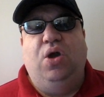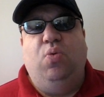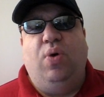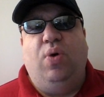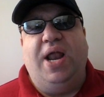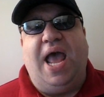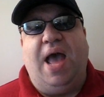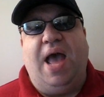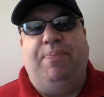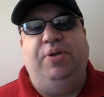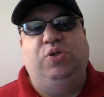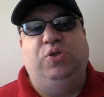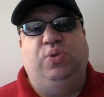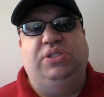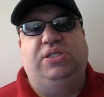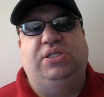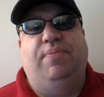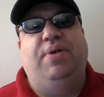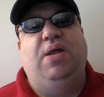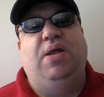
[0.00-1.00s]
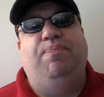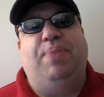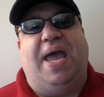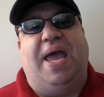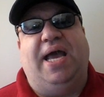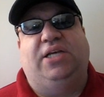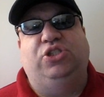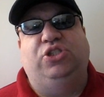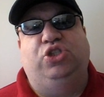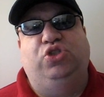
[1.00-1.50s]
what happens when somebody
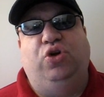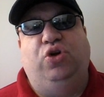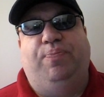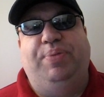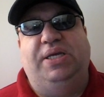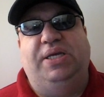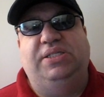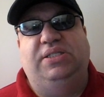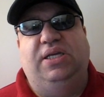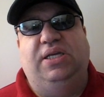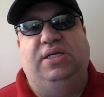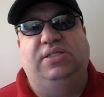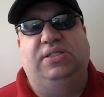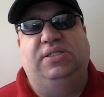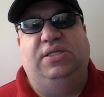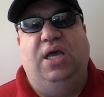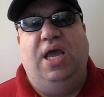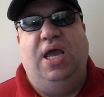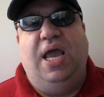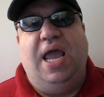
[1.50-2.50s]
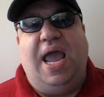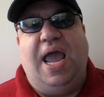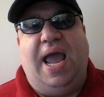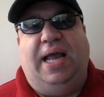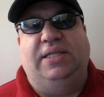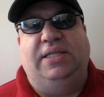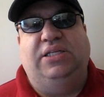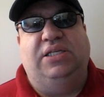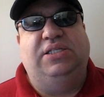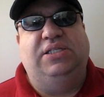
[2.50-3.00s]
bashes your business
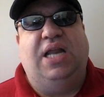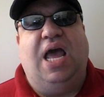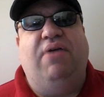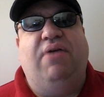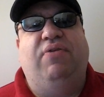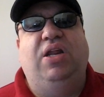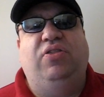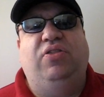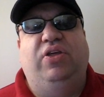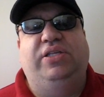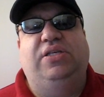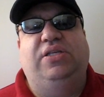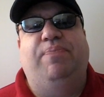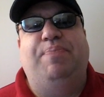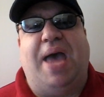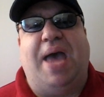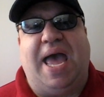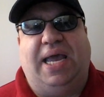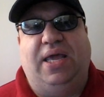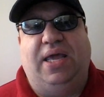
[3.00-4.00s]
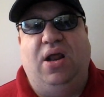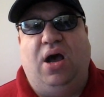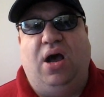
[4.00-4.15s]
and doesn't have anything to back